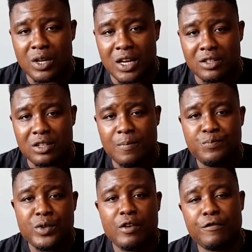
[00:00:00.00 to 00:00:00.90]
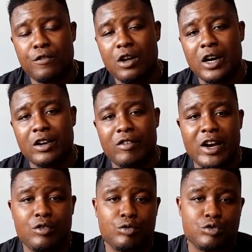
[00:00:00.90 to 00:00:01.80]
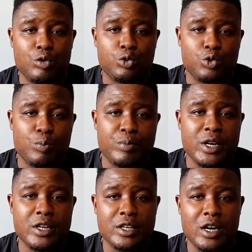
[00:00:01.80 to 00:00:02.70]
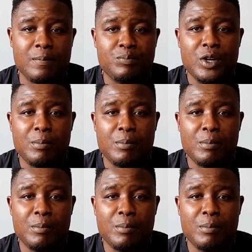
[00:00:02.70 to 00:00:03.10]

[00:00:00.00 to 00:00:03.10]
kits flying around on social media,